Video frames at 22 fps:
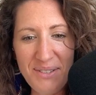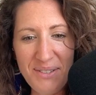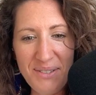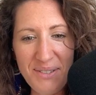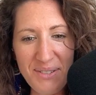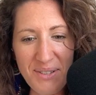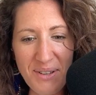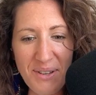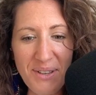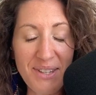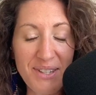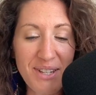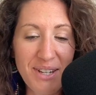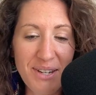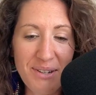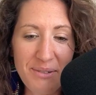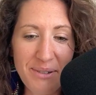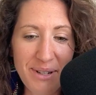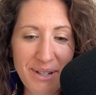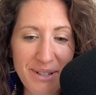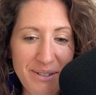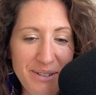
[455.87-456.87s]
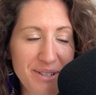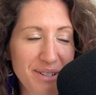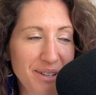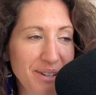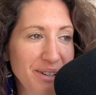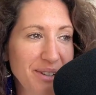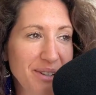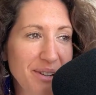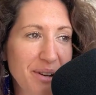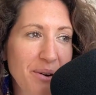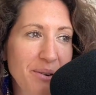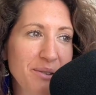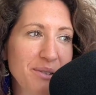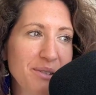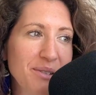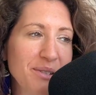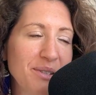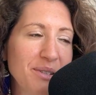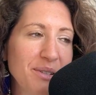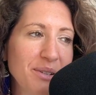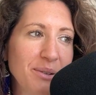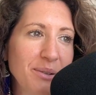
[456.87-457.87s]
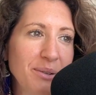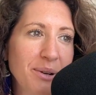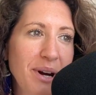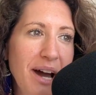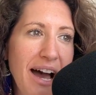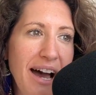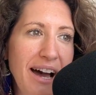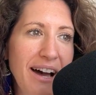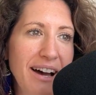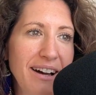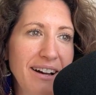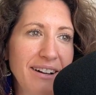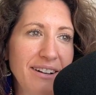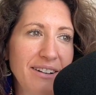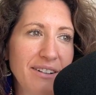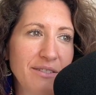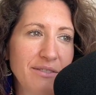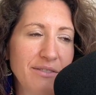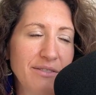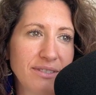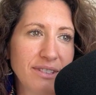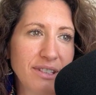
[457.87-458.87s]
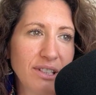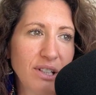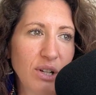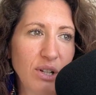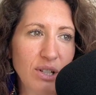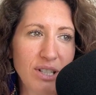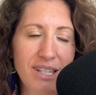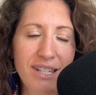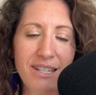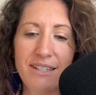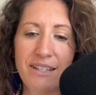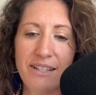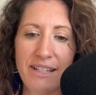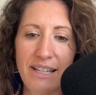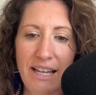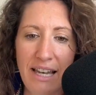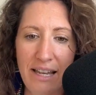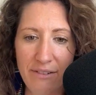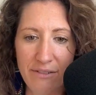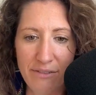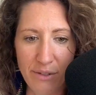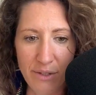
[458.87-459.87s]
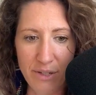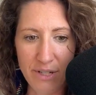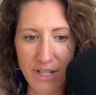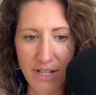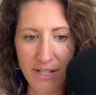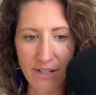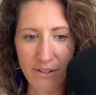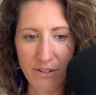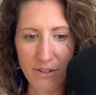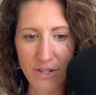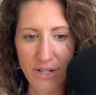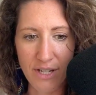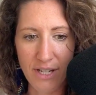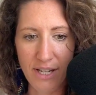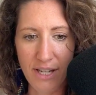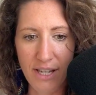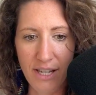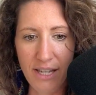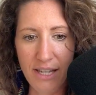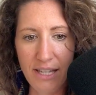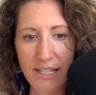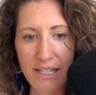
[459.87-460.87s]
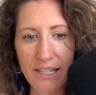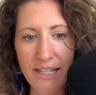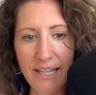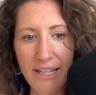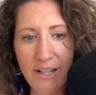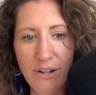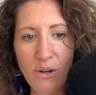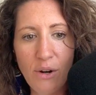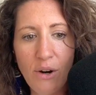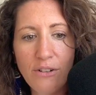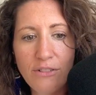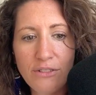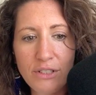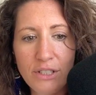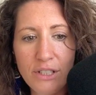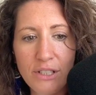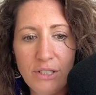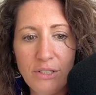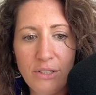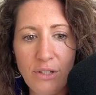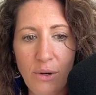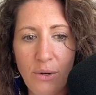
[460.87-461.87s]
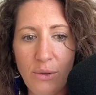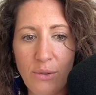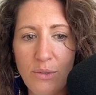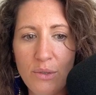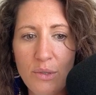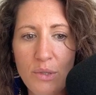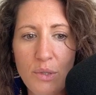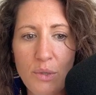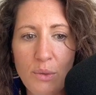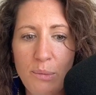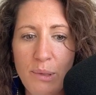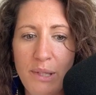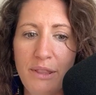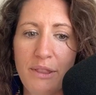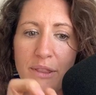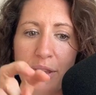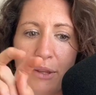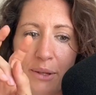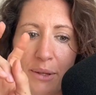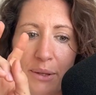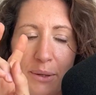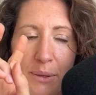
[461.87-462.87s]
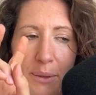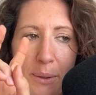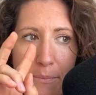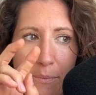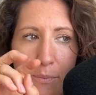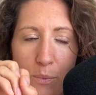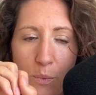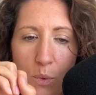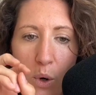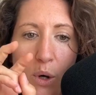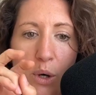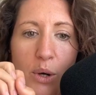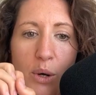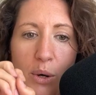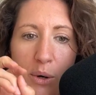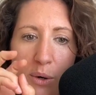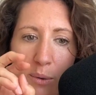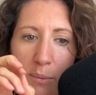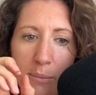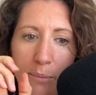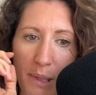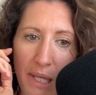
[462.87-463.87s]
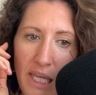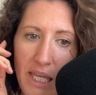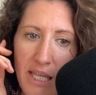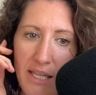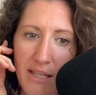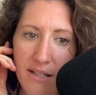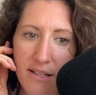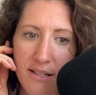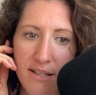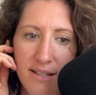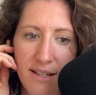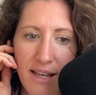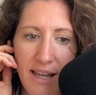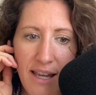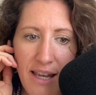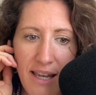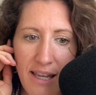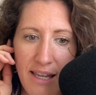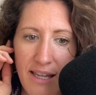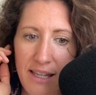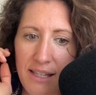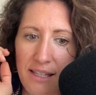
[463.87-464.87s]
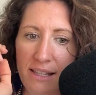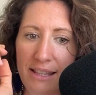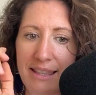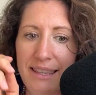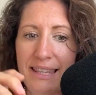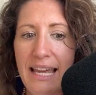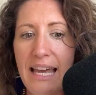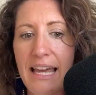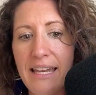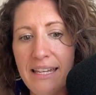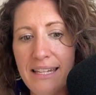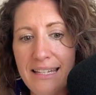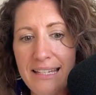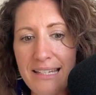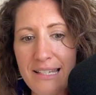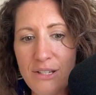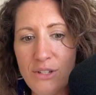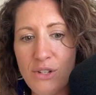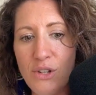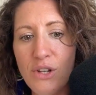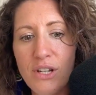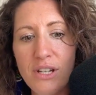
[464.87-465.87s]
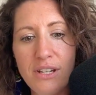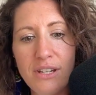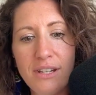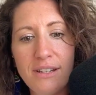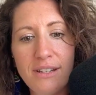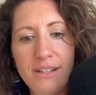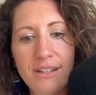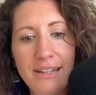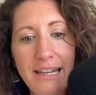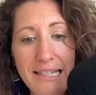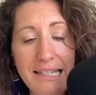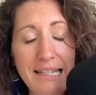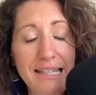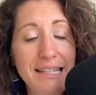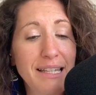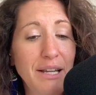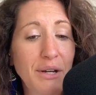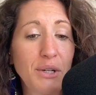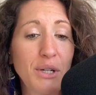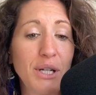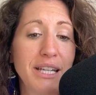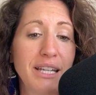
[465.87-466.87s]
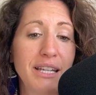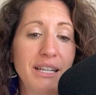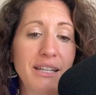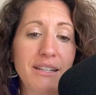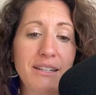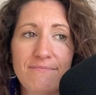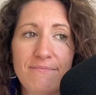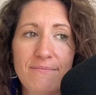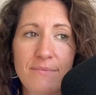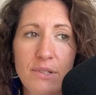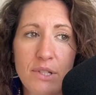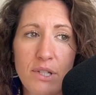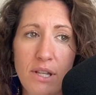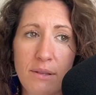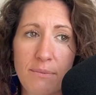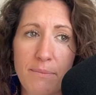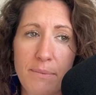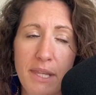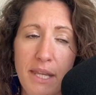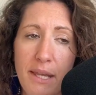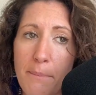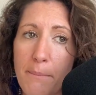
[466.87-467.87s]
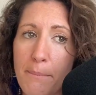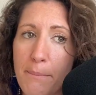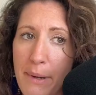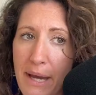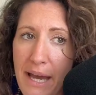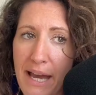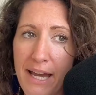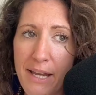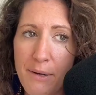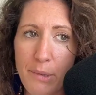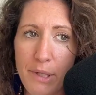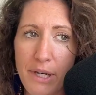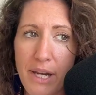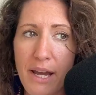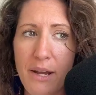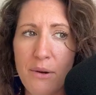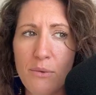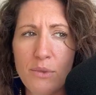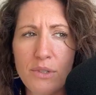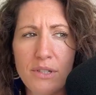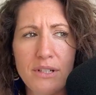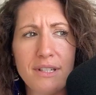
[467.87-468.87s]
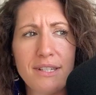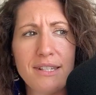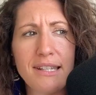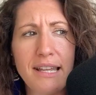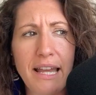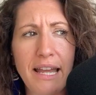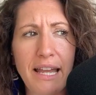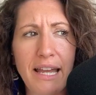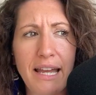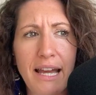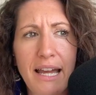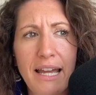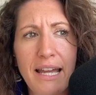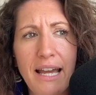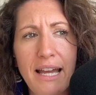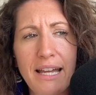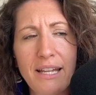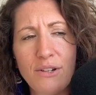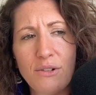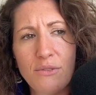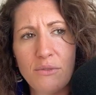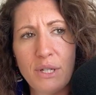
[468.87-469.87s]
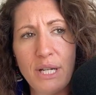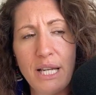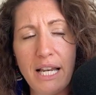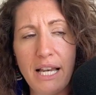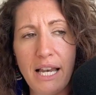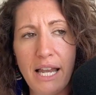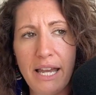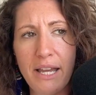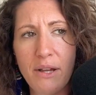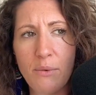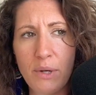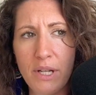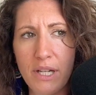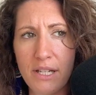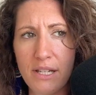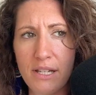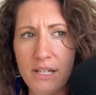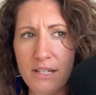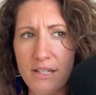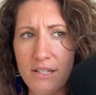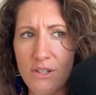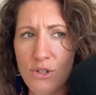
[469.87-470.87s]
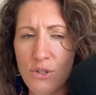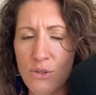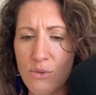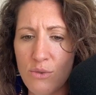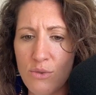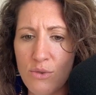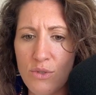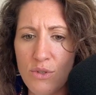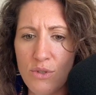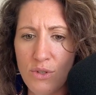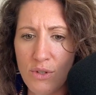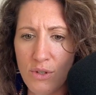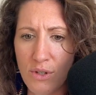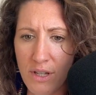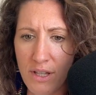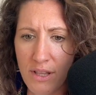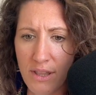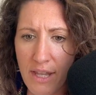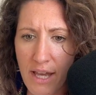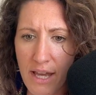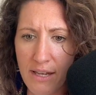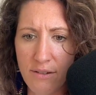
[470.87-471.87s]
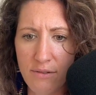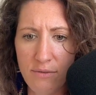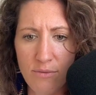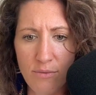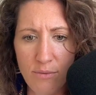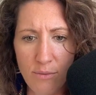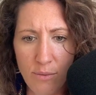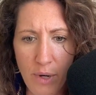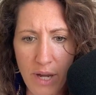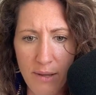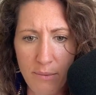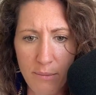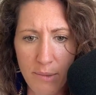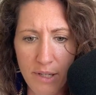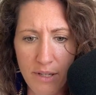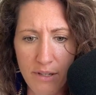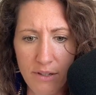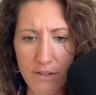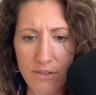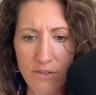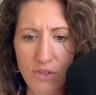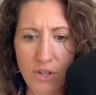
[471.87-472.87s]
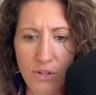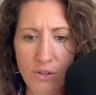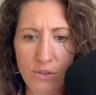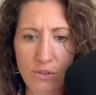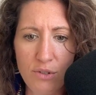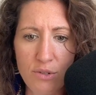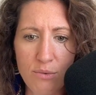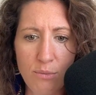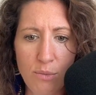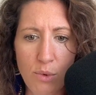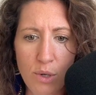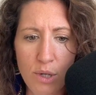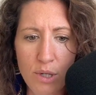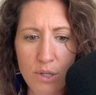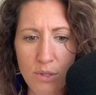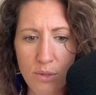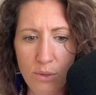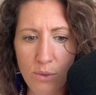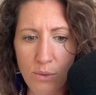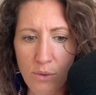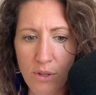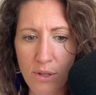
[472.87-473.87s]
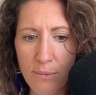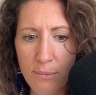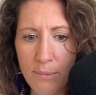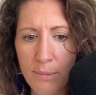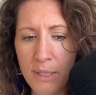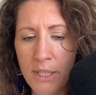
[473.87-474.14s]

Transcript: So the generators are known to have consistent life force energy, and they are often known to be the worker bees. And that is not necessarily something bad, but I wouldn't say, I don't really like when it is used in that way, because there's more to them.